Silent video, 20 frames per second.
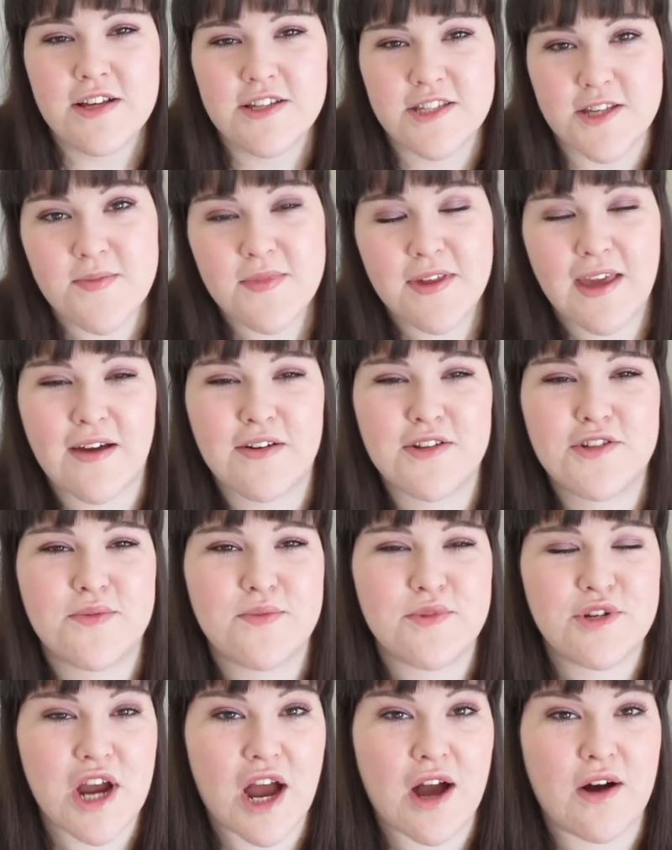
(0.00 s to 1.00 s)
Something else from
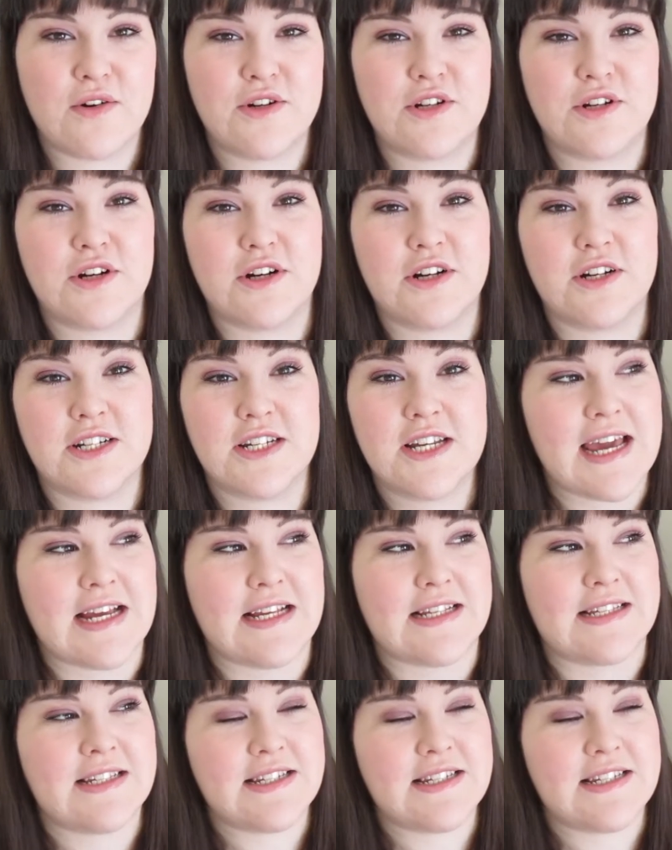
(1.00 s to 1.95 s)
childhood is